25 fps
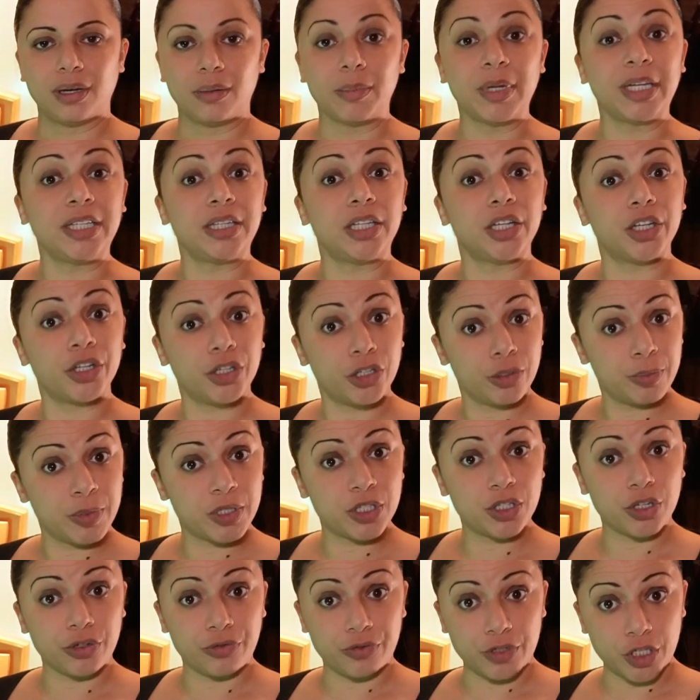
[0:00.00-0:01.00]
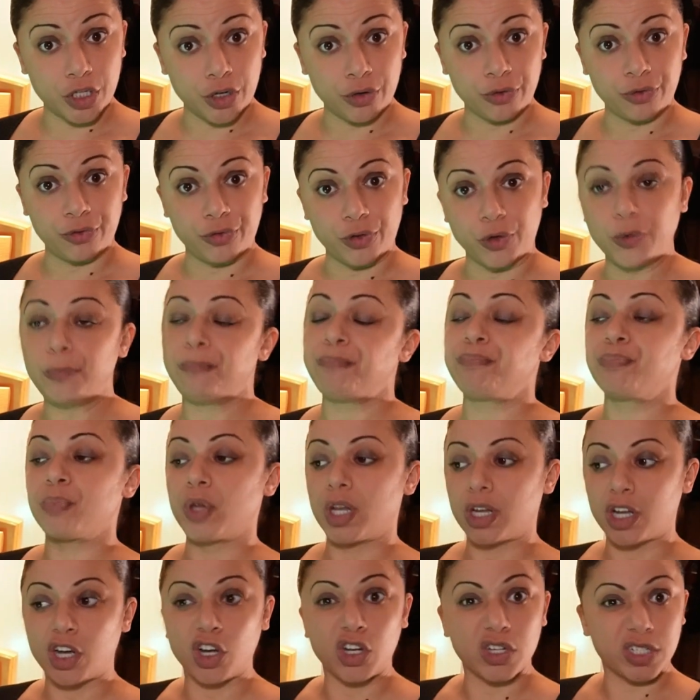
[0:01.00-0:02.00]
I made the herb stuffed tofu,
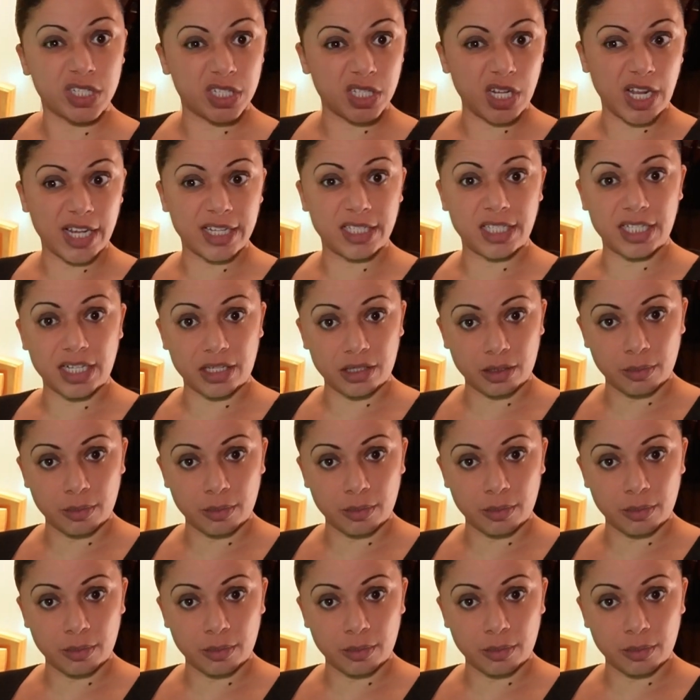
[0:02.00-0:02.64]
cut a slice down